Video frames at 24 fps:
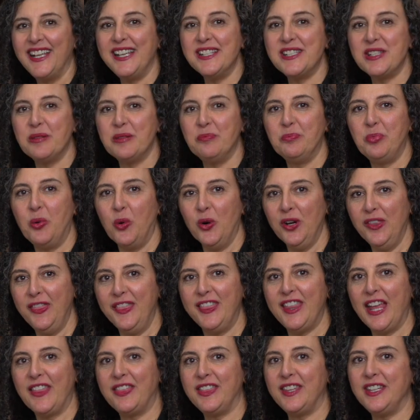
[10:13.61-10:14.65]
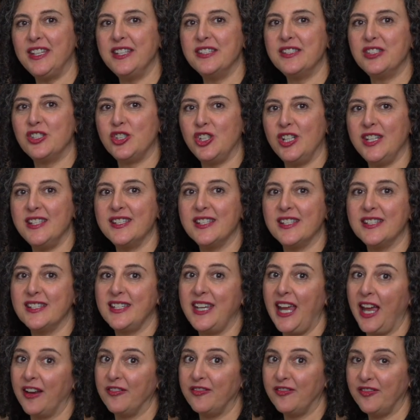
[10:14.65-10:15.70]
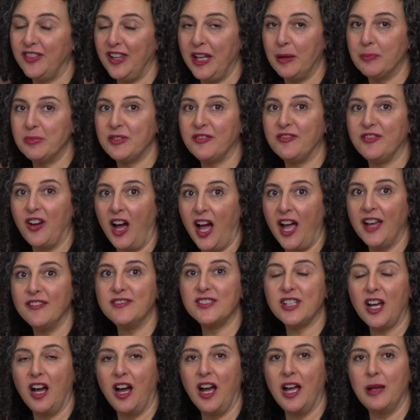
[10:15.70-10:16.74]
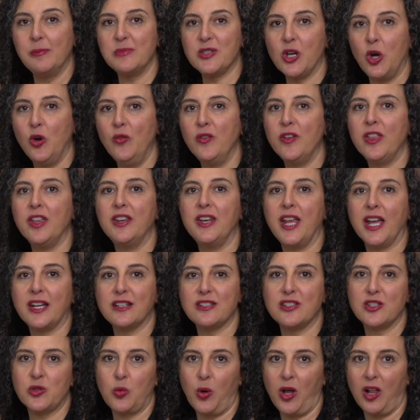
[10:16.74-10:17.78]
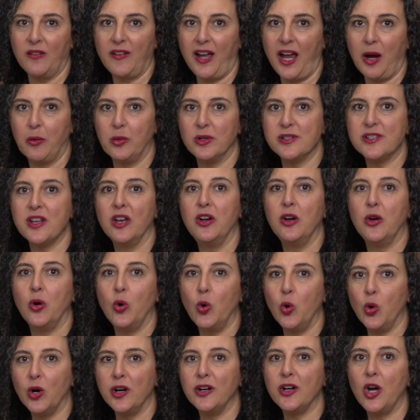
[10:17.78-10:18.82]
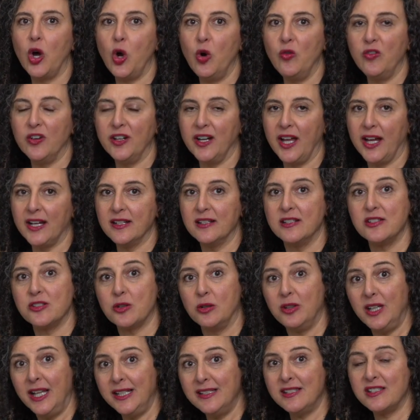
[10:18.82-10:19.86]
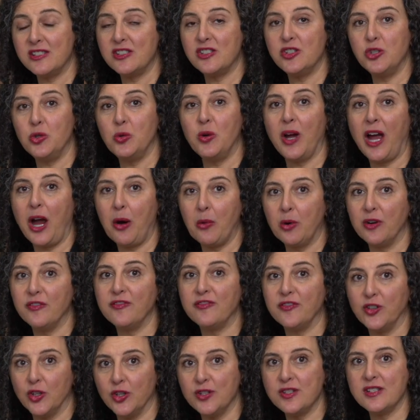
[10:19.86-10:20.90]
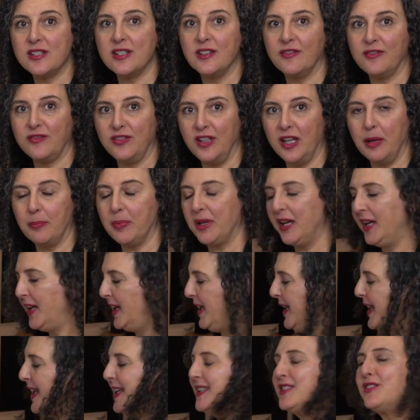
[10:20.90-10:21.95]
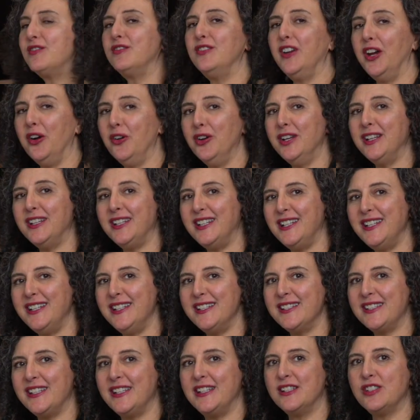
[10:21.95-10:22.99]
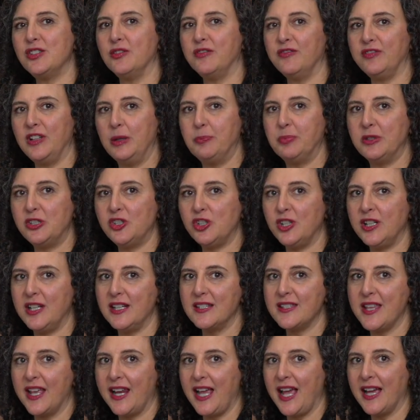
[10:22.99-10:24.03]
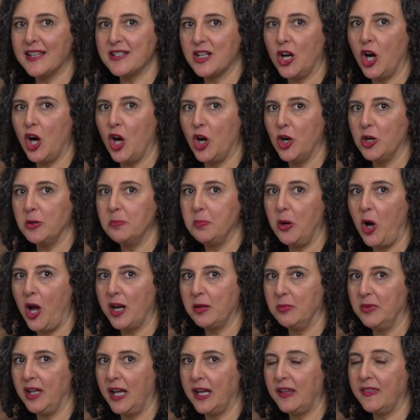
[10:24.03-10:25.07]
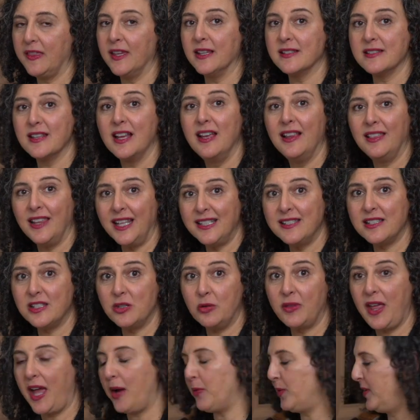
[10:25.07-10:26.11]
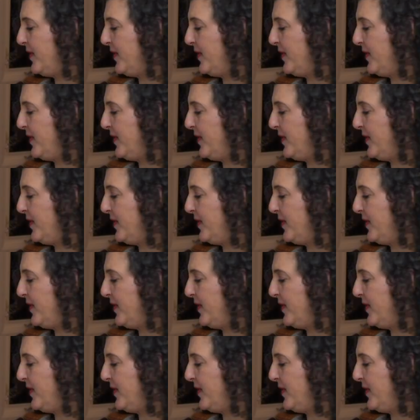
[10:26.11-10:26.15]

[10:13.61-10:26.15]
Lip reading: It's important that these cheeses get flipped 5 times over the next 12 hours or overnight. So let's do our first flip. It's very easy to flip a cheese that has a hard bottom like this. Let's do that